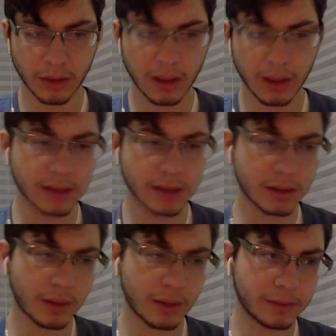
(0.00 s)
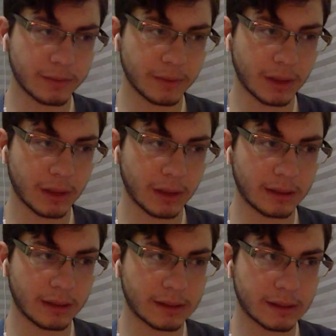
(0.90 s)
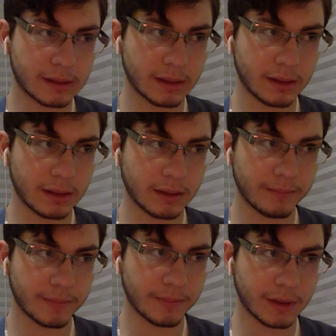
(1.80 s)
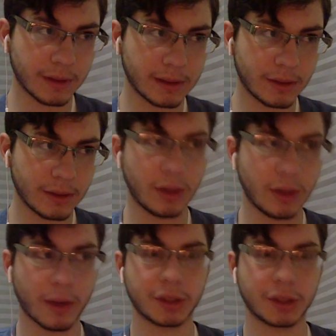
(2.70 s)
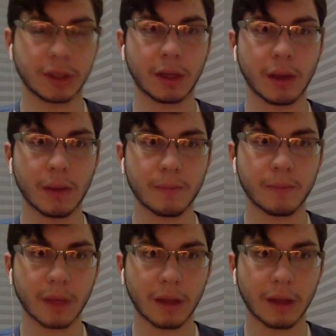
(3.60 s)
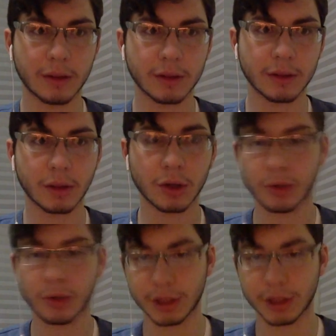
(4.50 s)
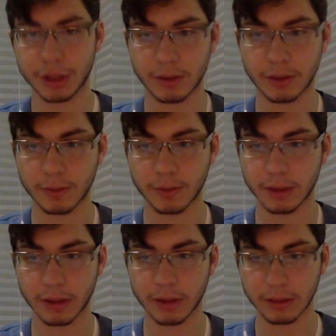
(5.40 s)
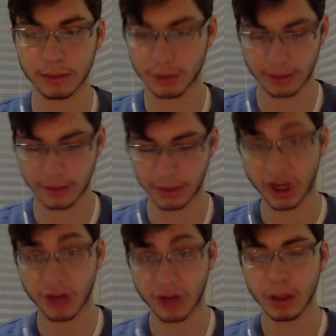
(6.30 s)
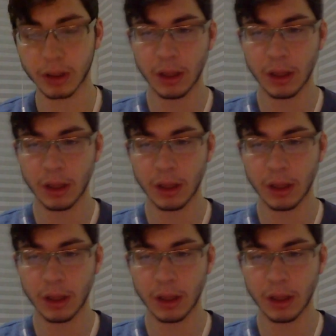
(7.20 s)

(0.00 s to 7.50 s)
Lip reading: Yeah, so I mean, it's a unique question. There's a larger question just in general.